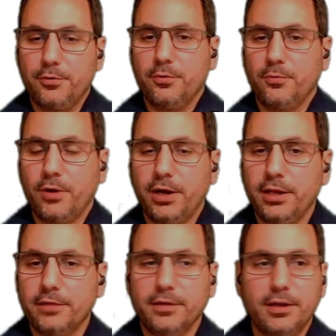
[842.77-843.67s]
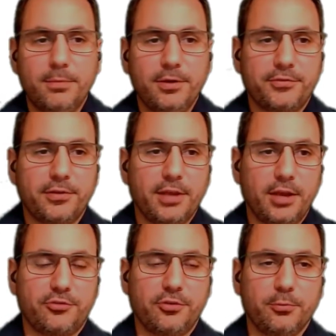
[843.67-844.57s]
running a database
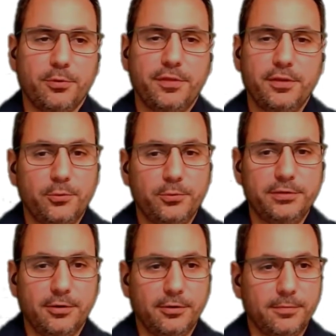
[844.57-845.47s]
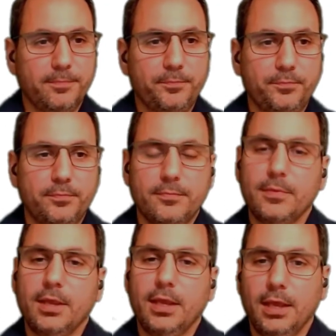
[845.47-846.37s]
connection within a window
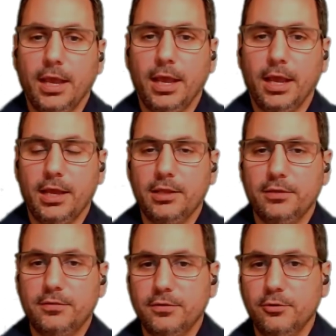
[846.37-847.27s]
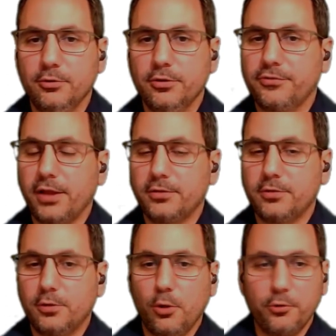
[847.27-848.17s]
and you decide to
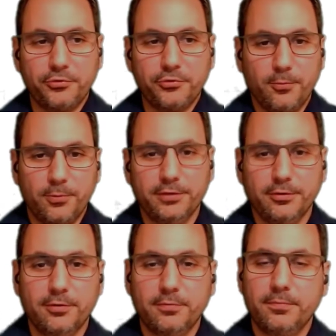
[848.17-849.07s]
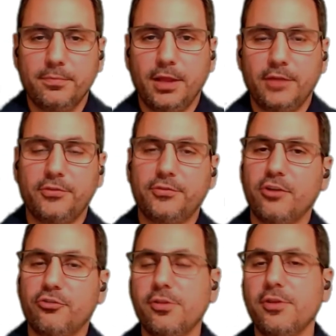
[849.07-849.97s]
close that window, that's
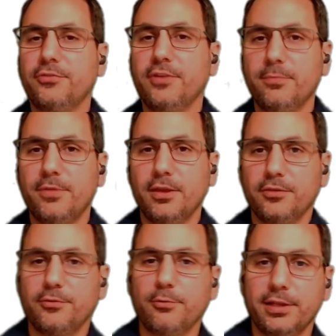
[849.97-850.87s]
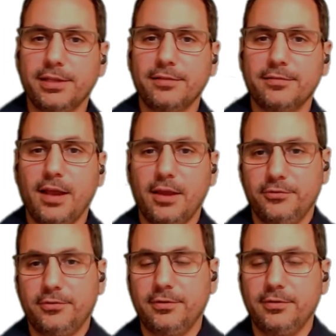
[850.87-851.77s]
essentially the same thing as doing an end task.